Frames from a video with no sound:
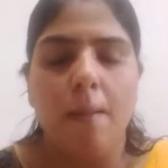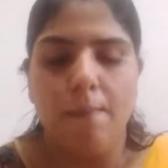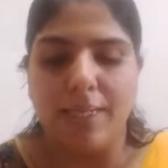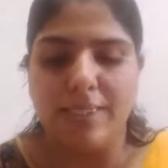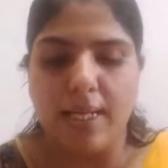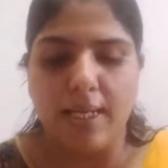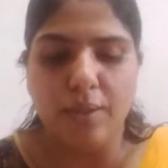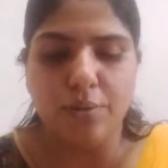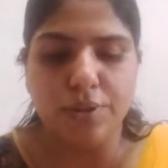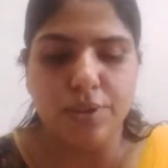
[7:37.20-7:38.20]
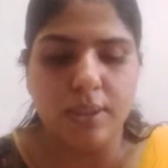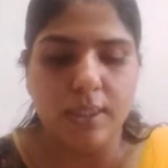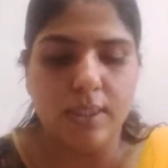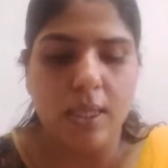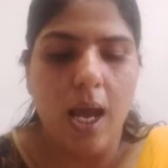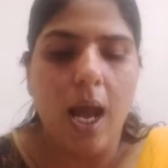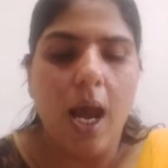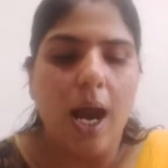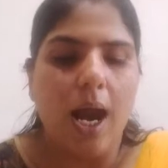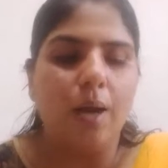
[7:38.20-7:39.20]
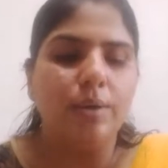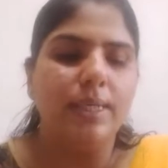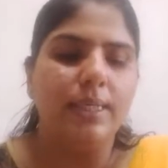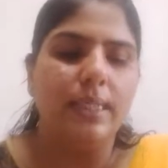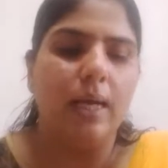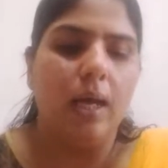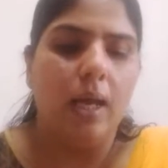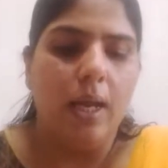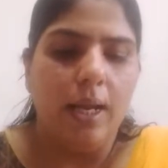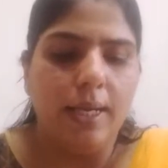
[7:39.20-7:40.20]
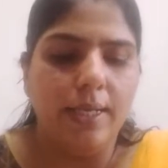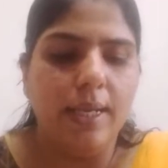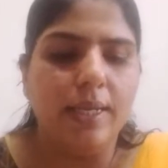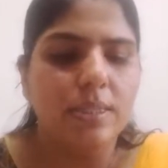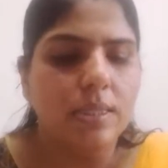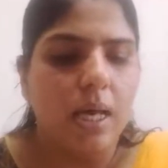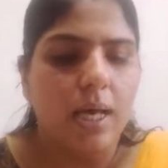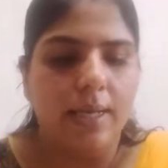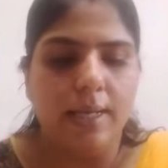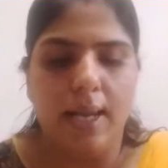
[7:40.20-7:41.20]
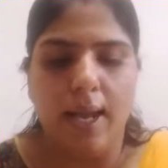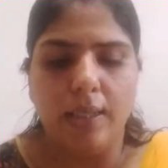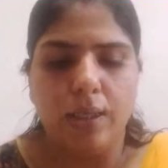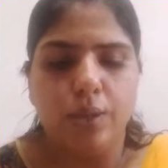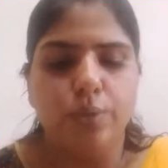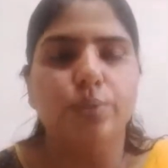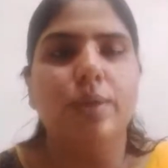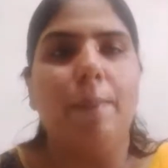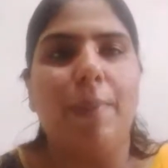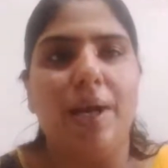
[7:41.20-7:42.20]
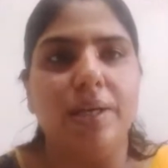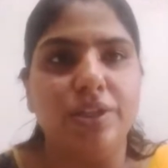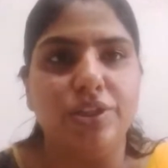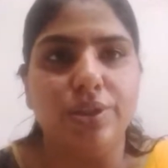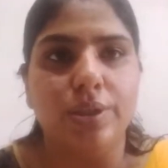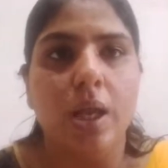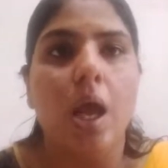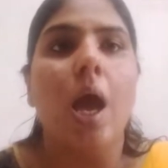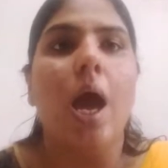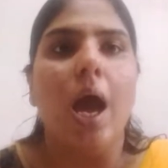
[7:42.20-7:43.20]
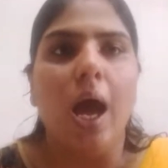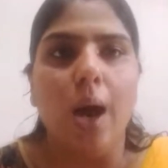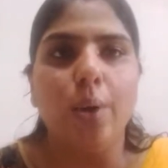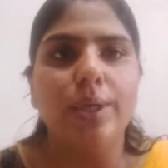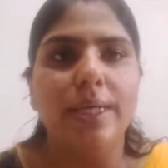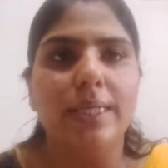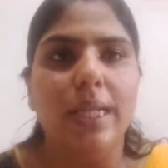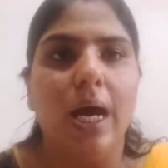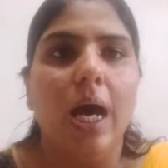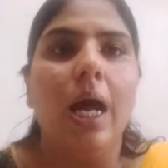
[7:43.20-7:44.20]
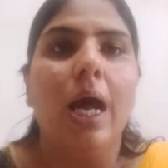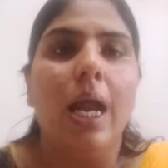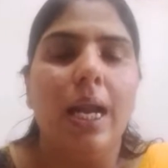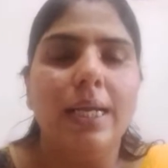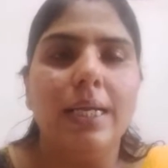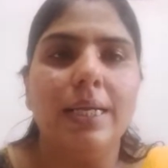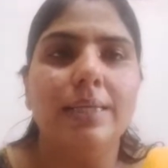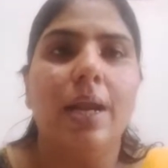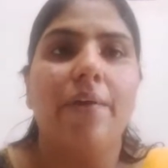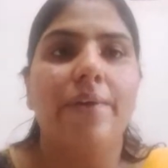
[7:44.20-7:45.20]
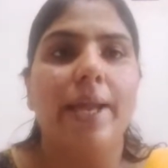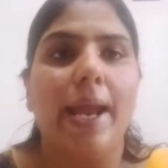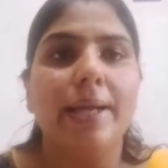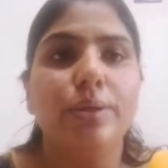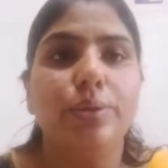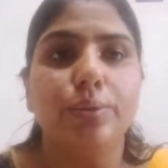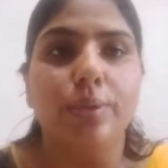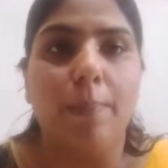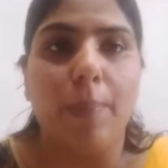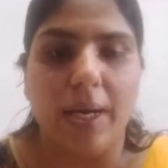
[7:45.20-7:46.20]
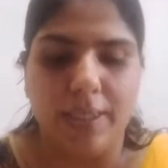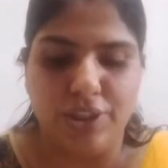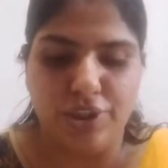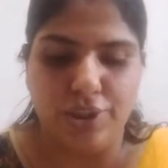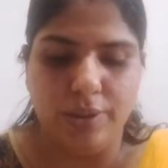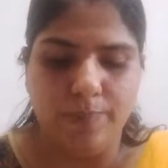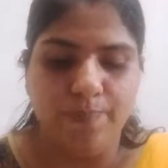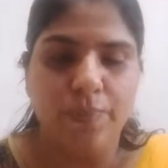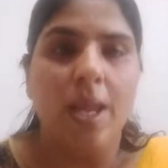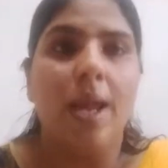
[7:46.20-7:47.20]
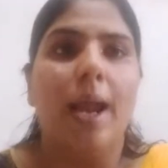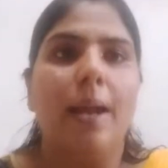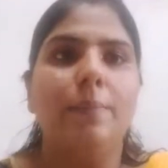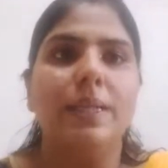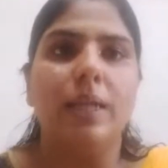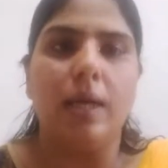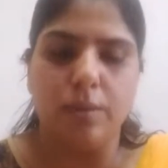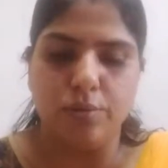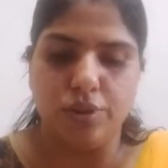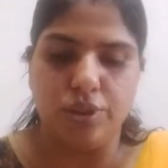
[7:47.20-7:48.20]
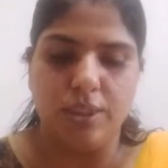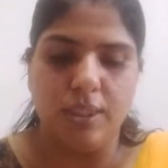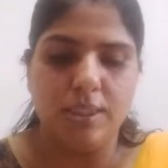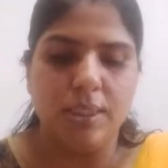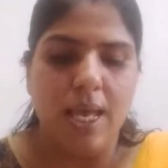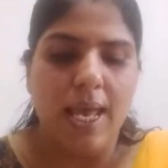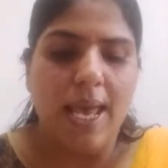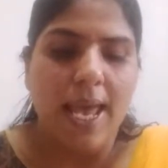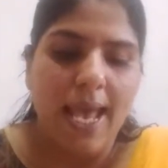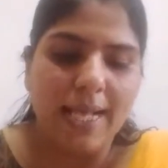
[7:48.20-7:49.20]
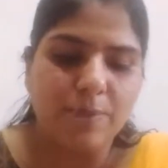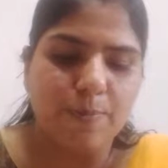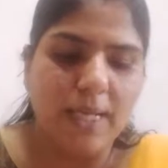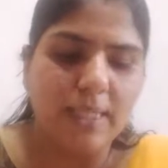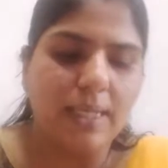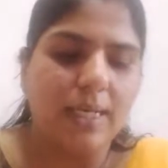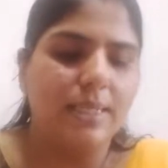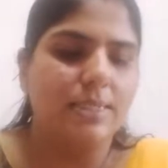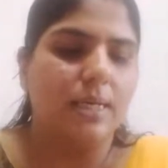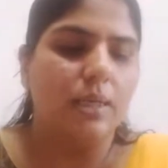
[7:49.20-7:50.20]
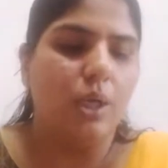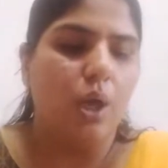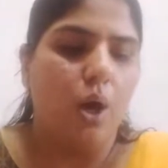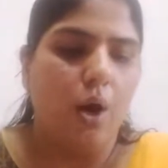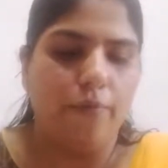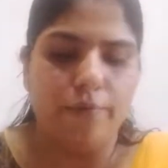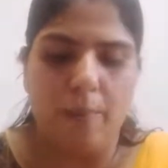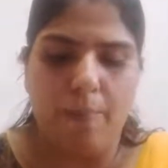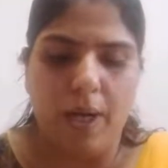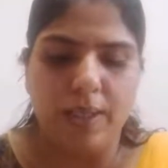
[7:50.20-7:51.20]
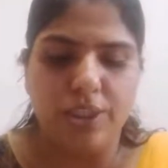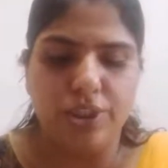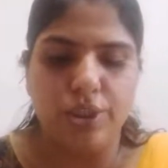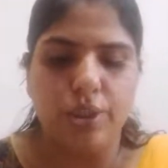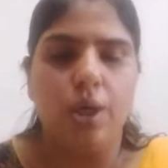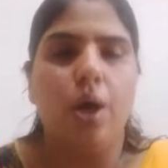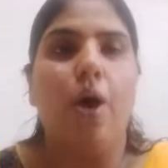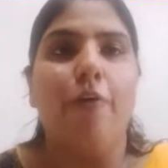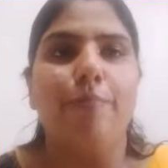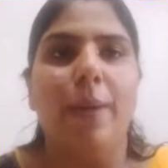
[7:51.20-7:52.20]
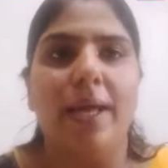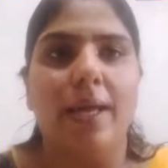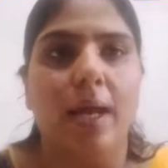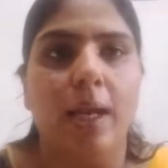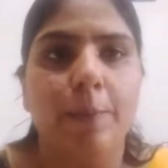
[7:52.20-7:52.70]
My second question is, how did the Indians react to the partition? How did the Indians react to the partition? And my third question is, explain the result of the partition of Bengal.